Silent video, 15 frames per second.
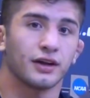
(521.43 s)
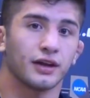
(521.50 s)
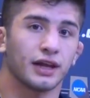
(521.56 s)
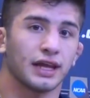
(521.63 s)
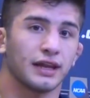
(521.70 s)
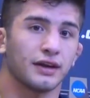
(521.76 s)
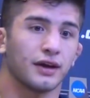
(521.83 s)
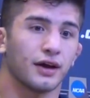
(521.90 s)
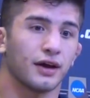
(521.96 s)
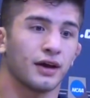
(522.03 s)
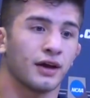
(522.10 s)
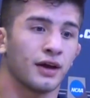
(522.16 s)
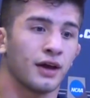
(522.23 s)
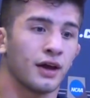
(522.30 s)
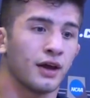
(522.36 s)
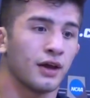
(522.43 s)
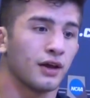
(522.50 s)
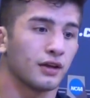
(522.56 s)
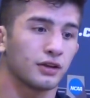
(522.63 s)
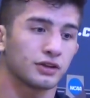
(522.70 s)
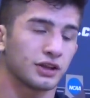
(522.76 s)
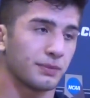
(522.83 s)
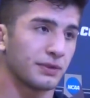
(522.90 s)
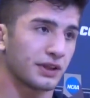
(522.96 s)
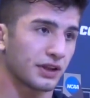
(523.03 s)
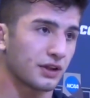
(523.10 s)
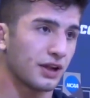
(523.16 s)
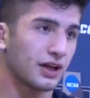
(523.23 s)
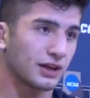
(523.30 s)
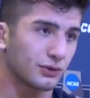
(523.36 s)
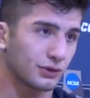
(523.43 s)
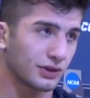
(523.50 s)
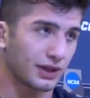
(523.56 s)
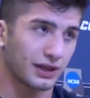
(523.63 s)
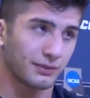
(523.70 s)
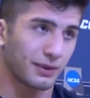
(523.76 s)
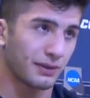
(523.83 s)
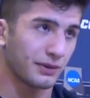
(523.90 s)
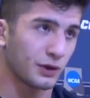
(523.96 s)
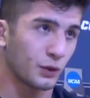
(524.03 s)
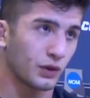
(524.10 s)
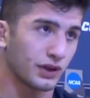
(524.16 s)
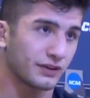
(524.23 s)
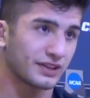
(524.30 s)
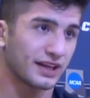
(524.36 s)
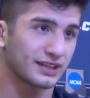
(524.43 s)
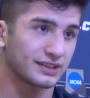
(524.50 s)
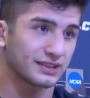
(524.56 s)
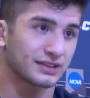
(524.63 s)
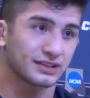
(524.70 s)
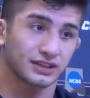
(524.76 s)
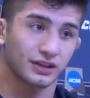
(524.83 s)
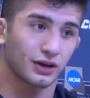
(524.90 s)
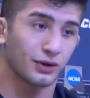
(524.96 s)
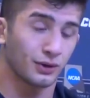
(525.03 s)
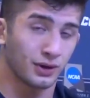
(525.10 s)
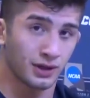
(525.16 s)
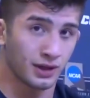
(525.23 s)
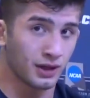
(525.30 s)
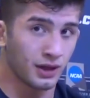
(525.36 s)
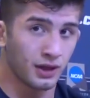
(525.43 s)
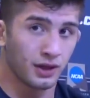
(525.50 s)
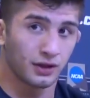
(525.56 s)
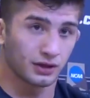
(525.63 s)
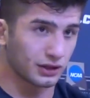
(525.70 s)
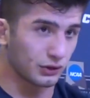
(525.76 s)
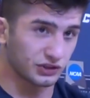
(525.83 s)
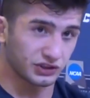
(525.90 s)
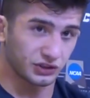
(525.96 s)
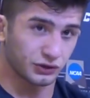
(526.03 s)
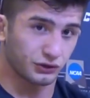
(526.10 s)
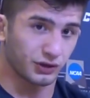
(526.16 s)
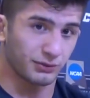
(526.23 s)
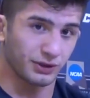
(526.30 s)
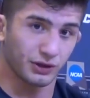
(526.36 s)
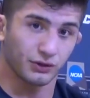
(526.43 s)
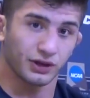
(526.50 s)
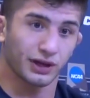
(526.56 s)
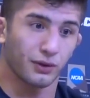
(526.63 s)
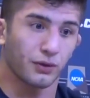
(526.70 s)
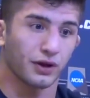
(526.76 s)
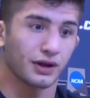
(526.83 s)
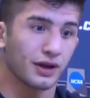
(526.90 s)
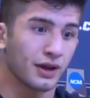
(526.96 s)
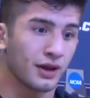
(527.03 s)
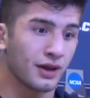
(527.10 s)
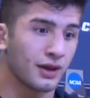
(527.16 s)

And looked up at the clock with like maybe 20 seconds to go. Coach is just screaming, go get one.